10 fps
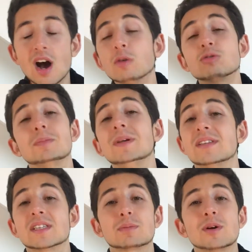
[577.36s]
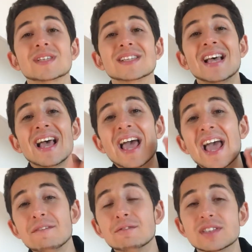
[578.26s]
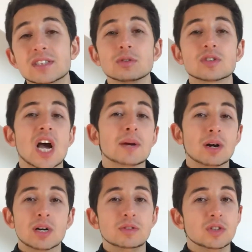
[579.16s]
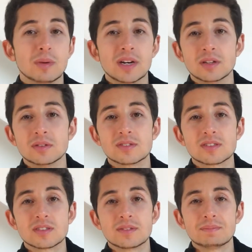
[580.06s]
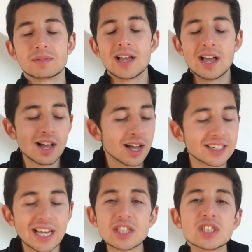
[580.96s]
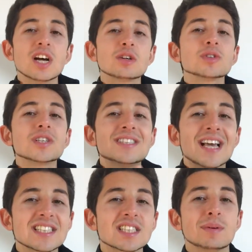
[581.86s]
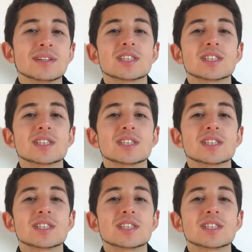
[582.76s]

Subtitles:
I would repeat this process every single time I reviewed my notes. Occasionally I'd also test